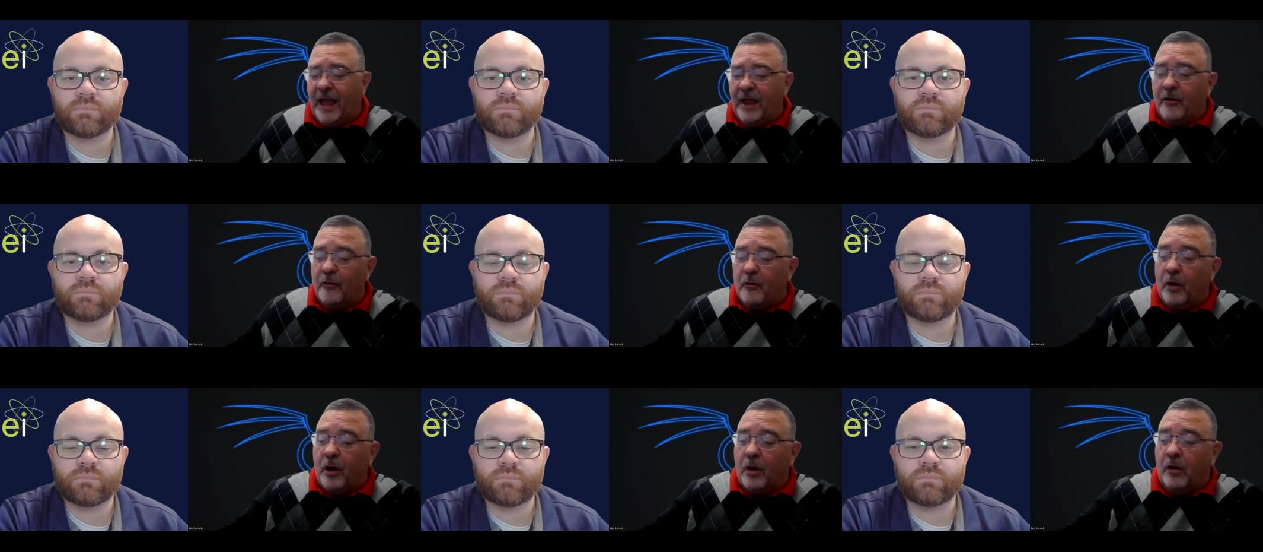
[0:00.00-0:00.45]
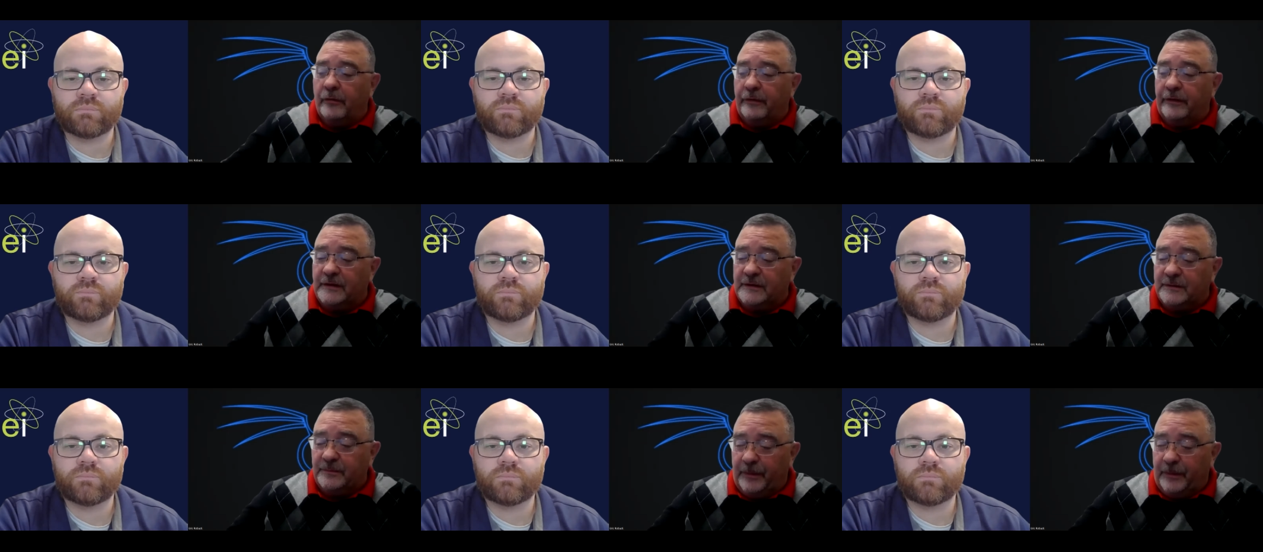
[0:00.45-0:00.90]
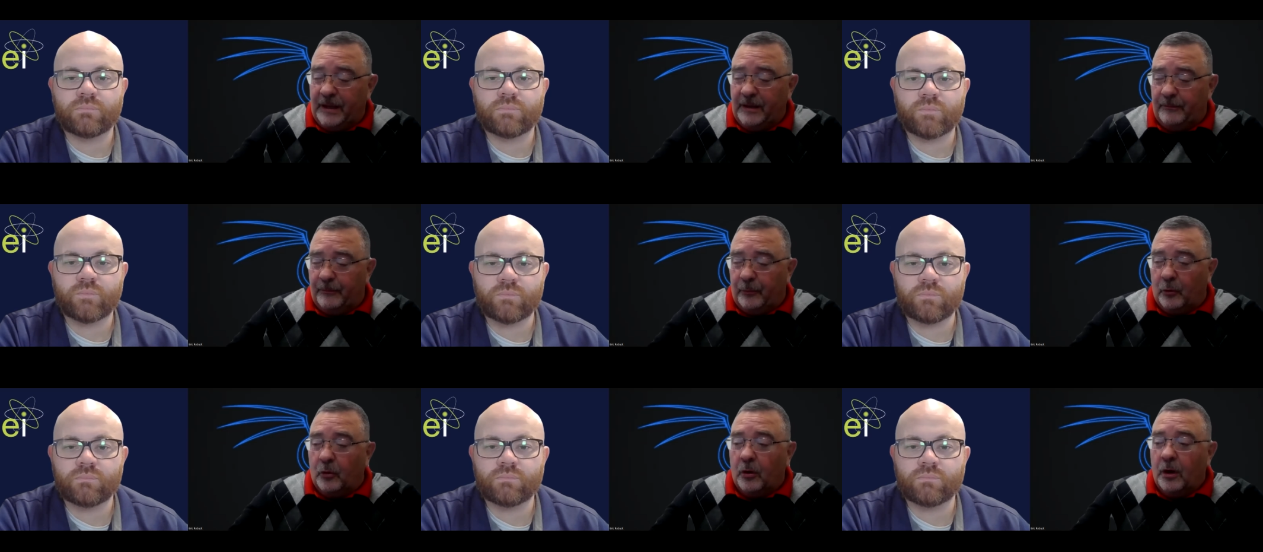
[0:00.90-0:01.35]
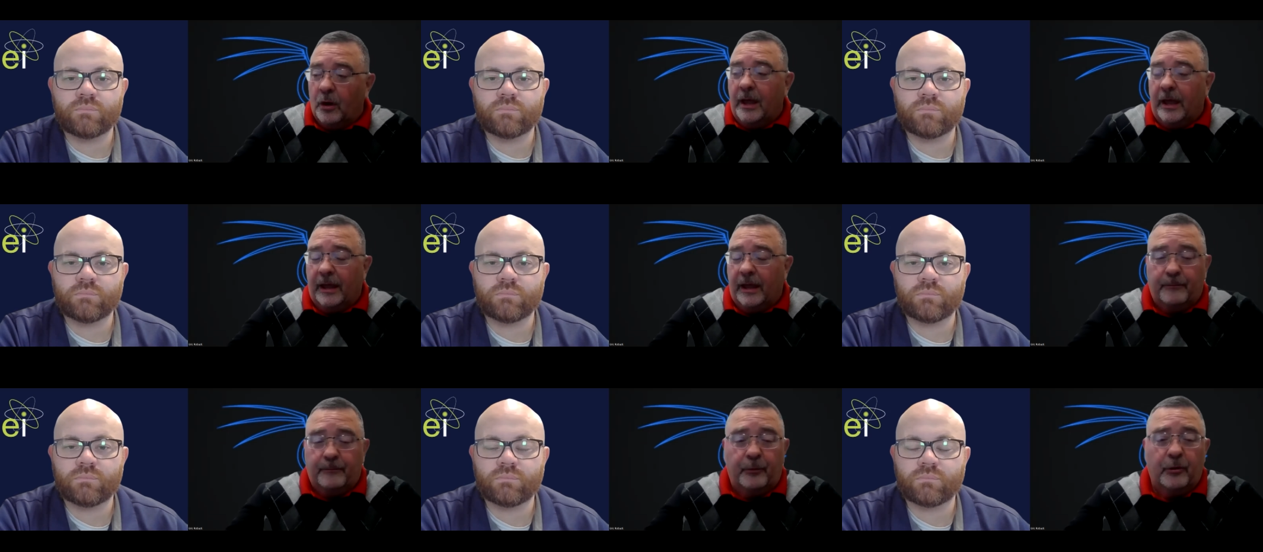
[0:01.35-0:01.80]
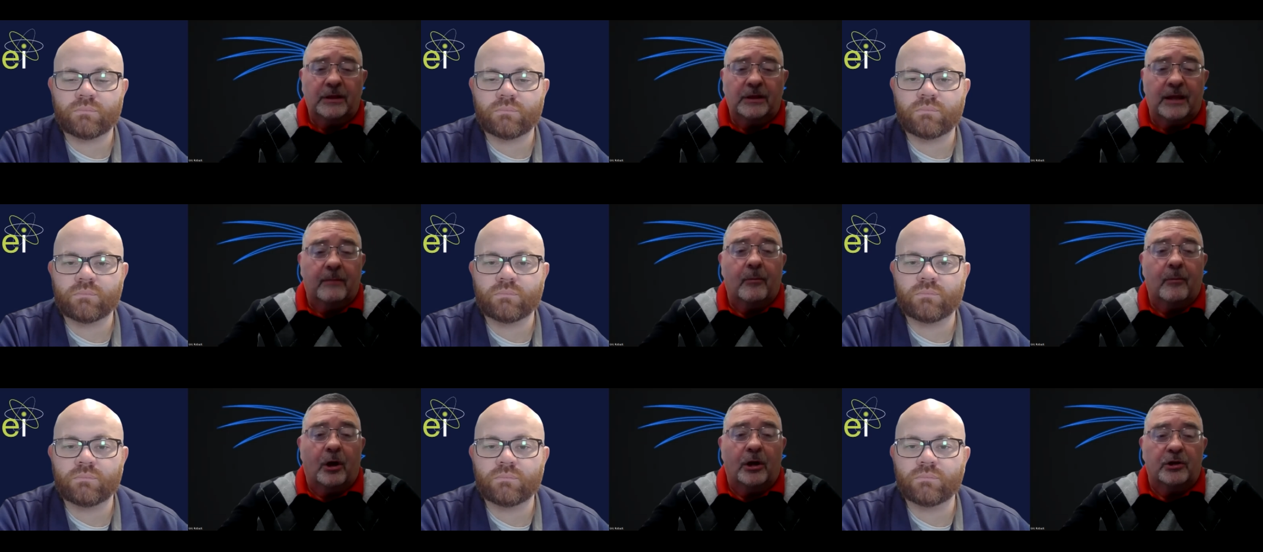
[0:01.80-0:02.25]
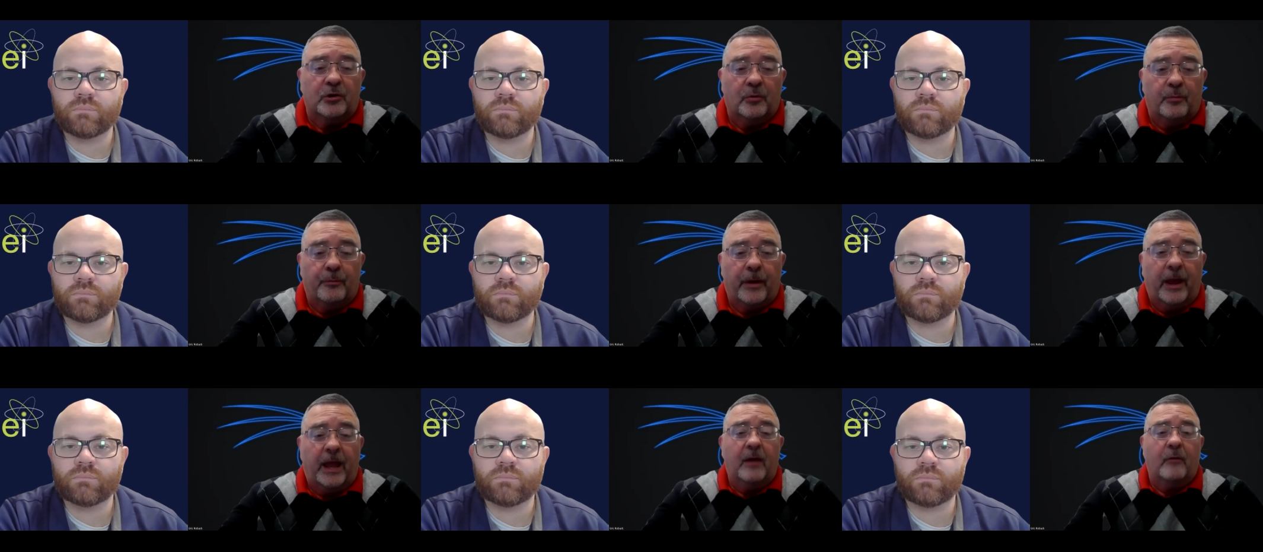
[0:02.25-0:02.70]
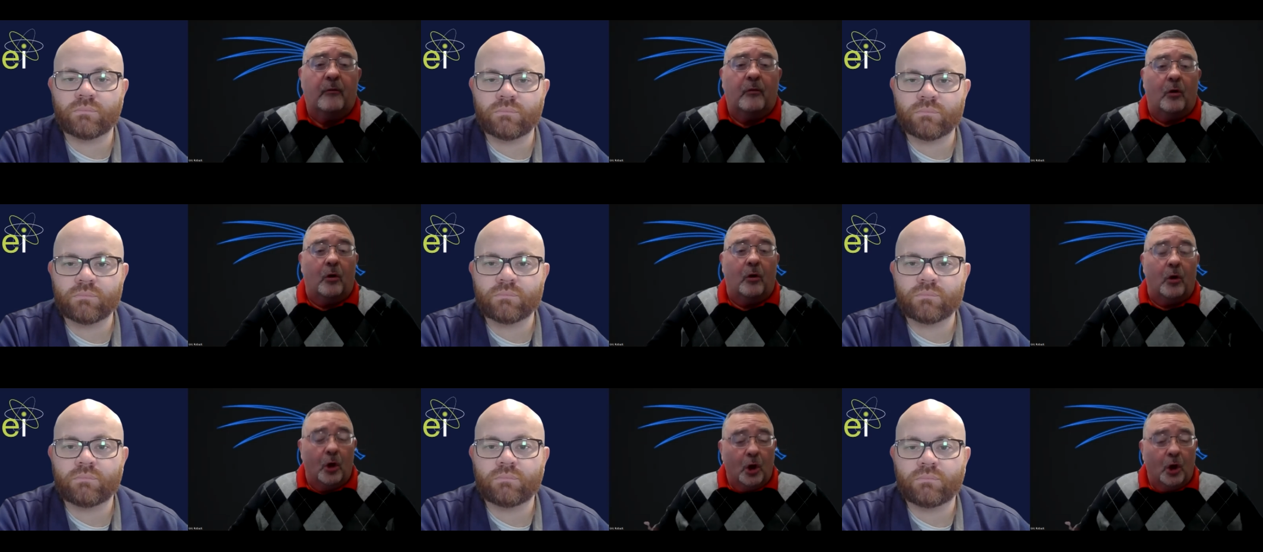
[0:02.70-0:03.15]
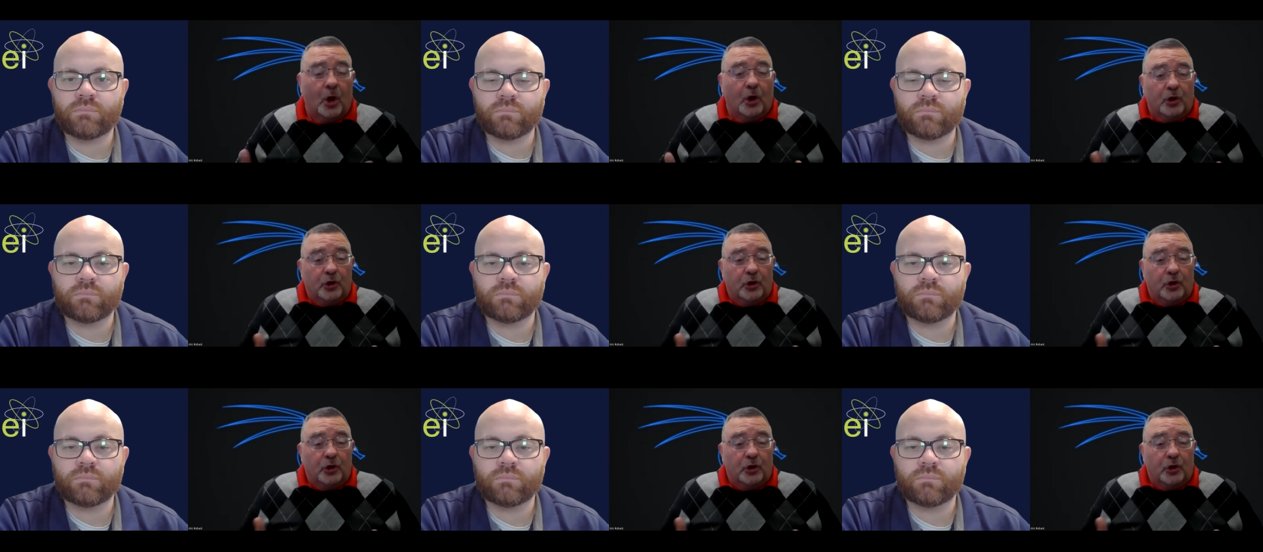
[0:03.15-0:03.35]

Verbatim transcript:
Speaker 1: hire all these people and put them on your payroll,